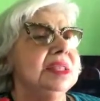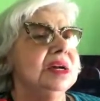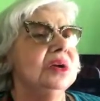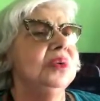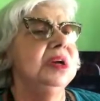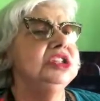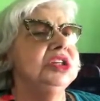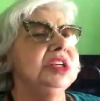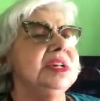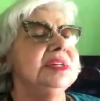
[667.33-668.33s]
The
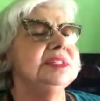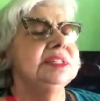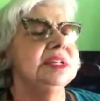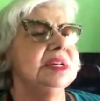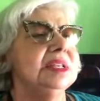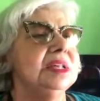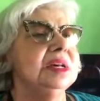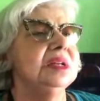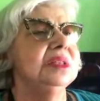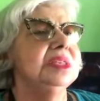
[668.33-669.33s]
question is,
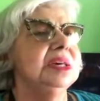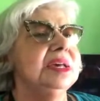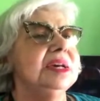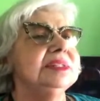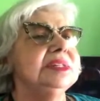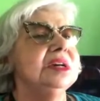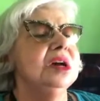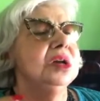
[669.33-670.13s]
the thing is,